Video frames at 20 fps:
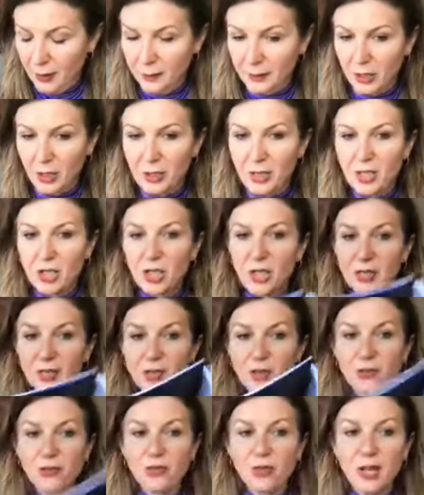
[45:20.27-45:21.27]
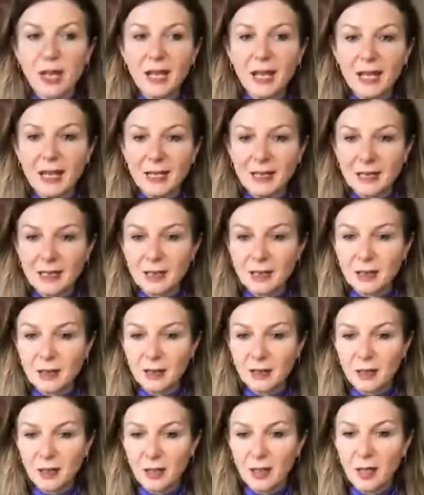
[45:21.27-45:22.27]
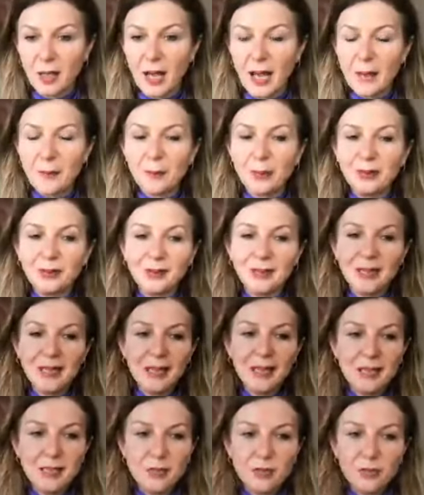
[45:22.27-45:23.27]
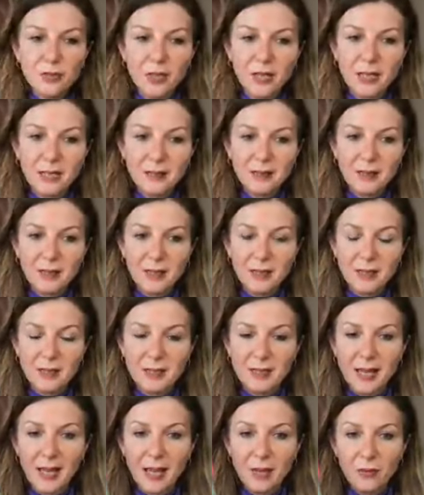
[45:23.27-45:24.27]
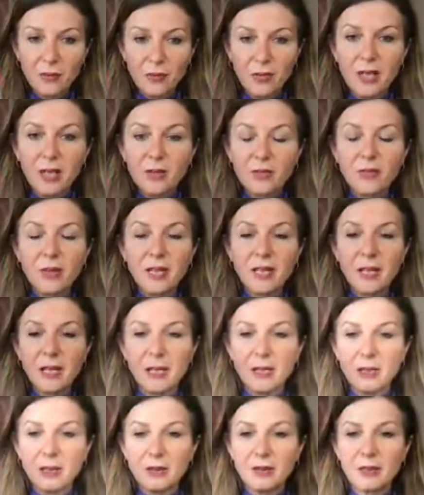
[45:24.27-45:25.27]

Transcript: I'm going to just read, and please read this and reread